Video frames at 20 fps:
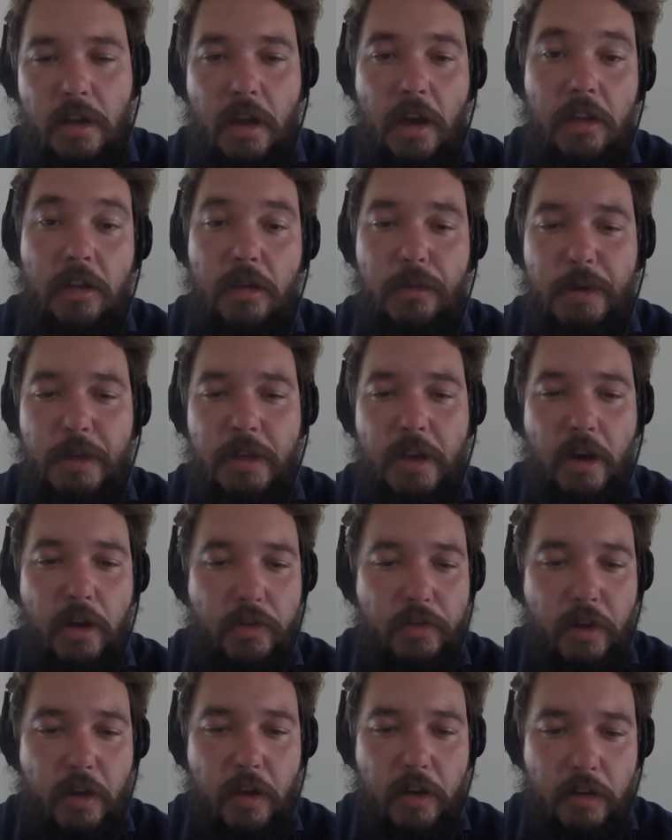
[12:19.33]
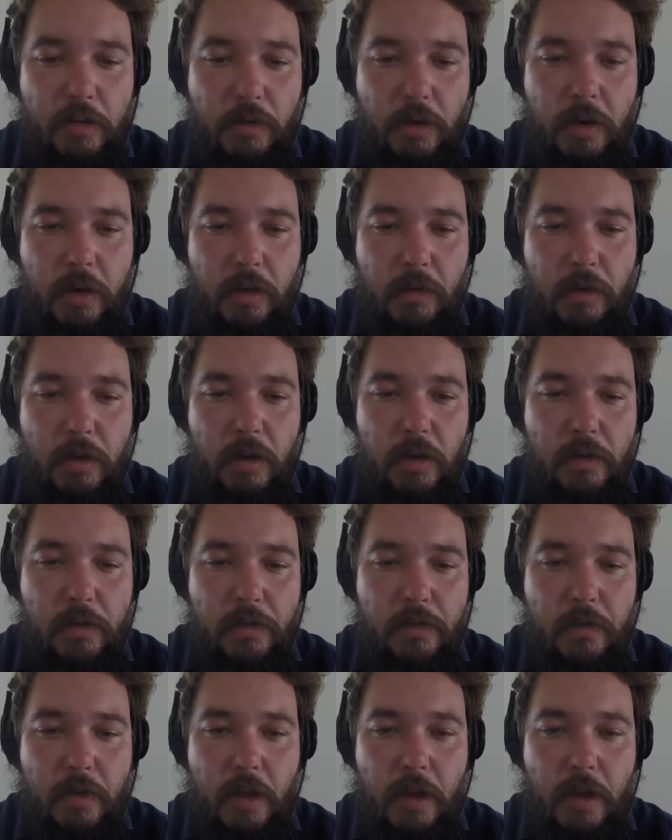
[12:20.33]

little bit terrifying you want to get rid of.